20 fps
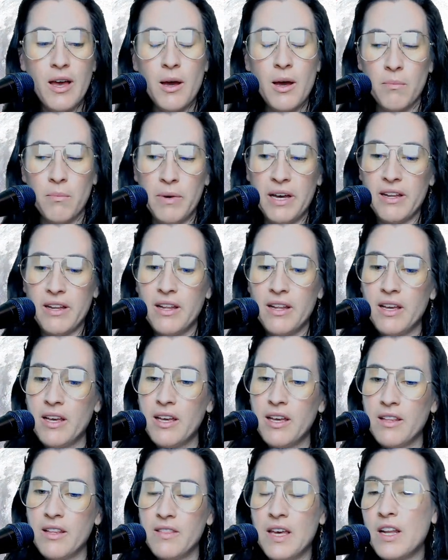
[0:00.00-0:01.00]
But
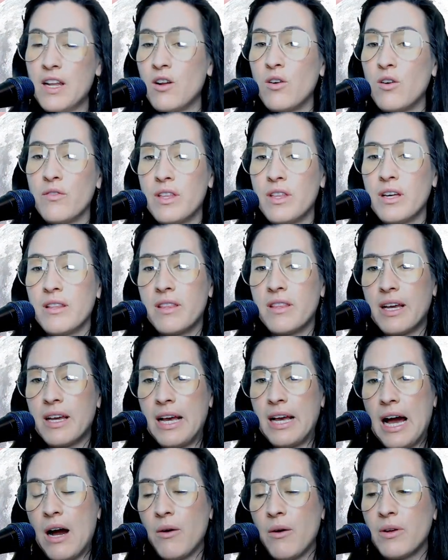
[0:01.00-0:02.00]
they don't, the
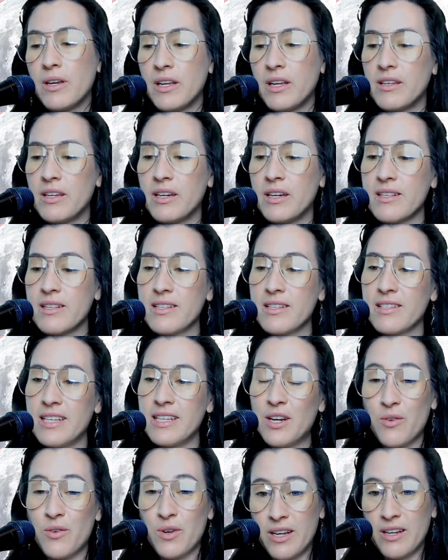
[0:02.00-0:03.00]
cow in India is
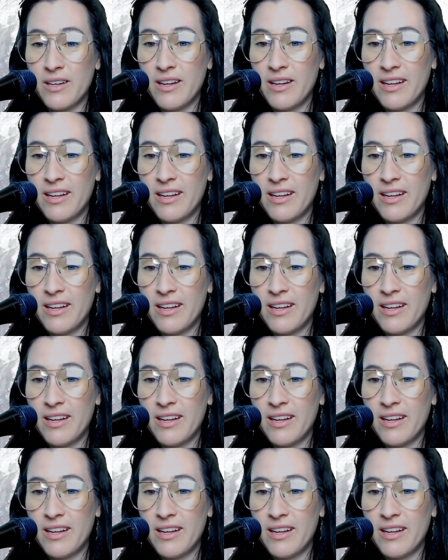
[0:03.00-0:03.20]
sacred,